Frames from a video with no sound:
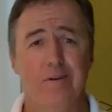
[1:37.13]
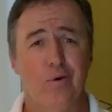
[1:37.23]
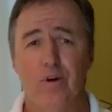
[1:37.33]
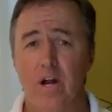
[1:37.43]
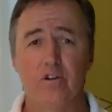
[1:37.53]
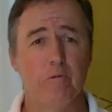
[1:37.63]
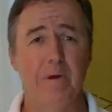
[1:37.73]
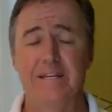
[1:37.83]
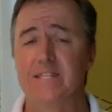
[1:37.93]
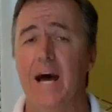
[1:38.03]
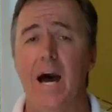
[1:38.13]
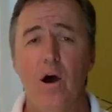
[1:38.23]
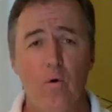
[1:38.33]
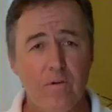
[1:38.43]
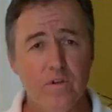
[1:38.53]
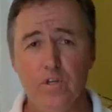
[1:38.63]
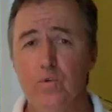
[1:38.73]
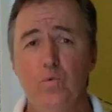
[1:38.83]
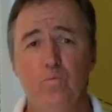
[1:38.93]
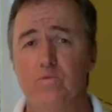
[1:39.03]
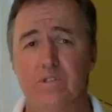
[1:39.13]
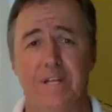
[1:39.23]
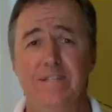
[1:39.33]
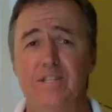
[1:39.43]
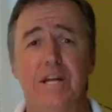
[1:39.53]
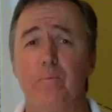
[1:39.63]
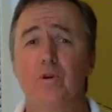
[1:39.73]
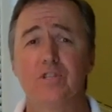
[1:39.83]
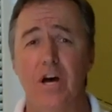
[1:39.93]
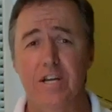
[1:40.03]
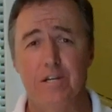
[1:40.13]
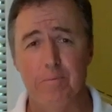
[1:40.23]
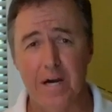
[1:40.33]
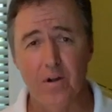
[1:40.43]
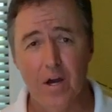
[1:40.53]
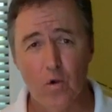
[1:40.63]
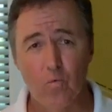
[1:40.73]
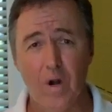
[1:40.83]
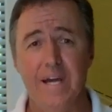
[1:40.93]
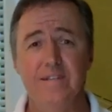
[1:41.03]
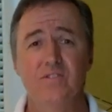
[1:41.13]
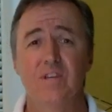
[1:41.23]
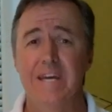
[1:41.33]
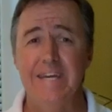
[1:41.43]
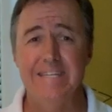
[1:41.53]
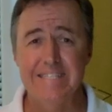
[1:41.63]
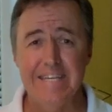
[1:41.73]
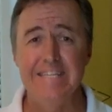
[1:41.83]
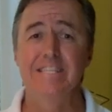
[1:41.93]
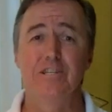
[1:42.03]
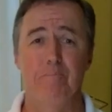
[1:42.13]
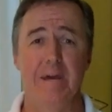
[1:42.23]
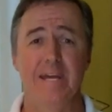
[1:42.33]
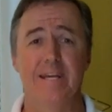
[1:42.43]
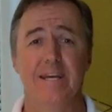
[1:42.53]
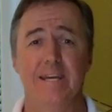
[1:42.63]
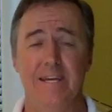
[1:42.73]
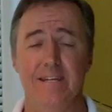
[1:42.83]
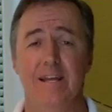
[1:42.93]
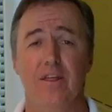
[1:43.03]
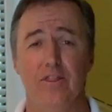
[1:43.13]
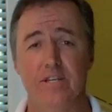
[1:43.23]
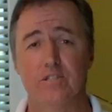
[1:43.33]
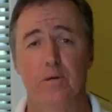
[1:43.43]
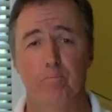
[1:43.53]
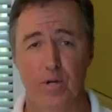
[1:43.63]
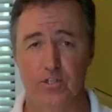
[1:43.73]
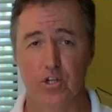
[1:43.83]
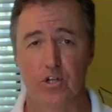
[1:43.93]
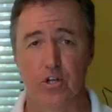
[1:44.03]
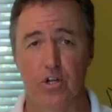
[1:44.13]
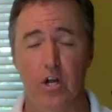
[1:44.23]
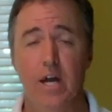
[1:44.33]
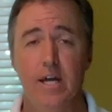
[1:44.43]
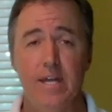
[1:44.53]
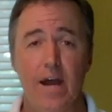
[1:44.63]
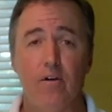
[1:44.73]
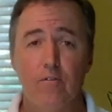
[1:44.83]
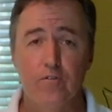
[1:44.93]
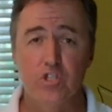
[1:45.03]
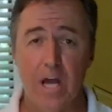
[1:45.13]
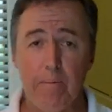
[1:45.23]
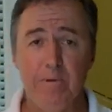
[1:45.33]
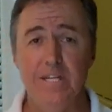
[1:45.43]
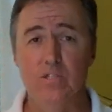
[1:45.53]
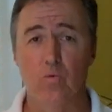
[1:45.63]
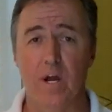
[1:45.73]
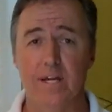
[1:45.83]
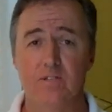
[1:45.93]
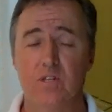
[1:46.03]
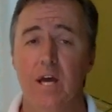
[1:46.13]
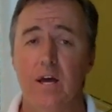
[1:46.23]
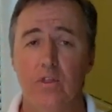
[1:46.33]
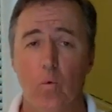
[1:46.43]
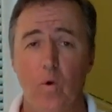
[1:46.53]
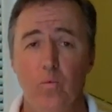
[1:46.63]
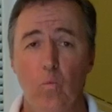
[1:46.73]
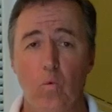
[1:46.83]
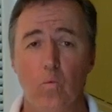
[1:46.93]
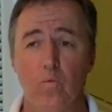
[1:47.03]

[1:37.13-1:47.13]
or Uncle Bent. However you slice it up, we're talking about rice is easy to make in this pressure cooker. Now, for Japanese rice, the one